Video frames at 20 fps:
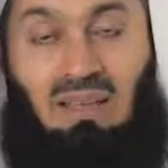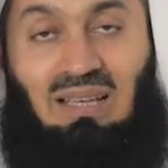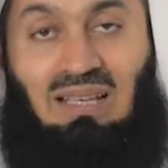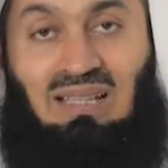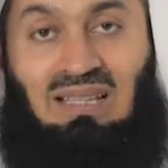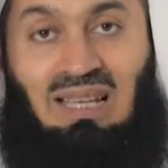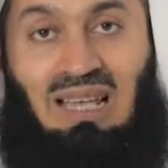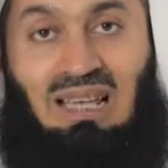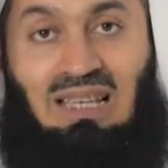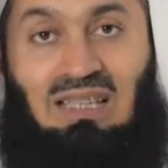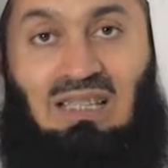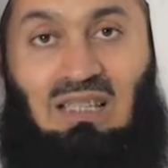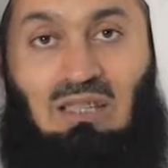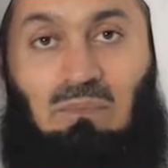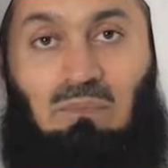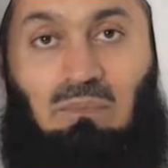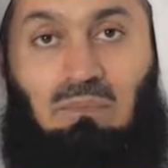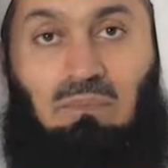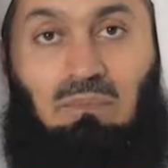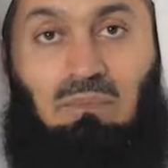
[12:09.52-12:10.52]
He
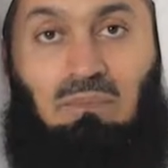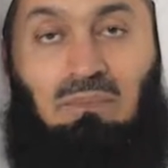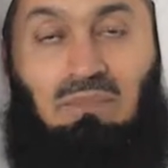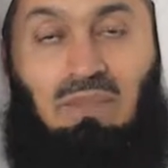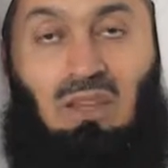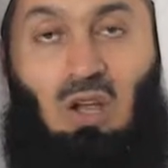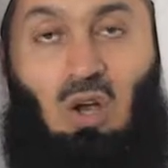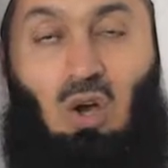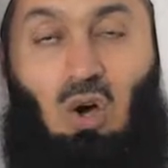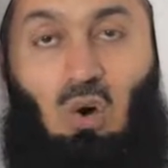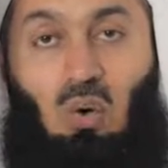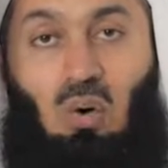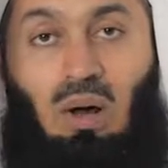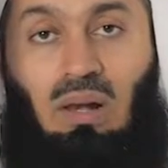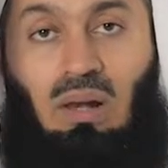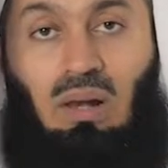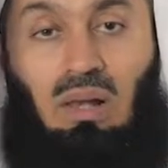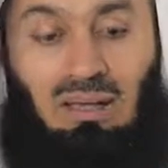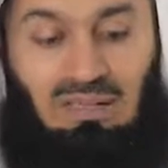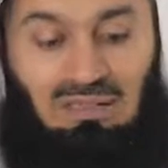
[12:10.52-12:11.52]
says, O
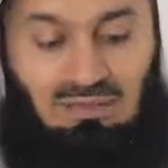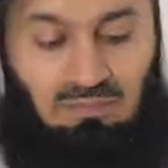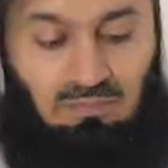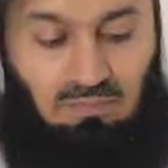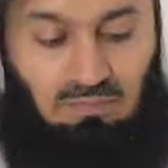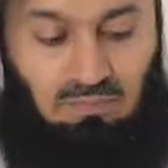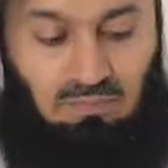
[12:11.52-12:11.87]
Allah,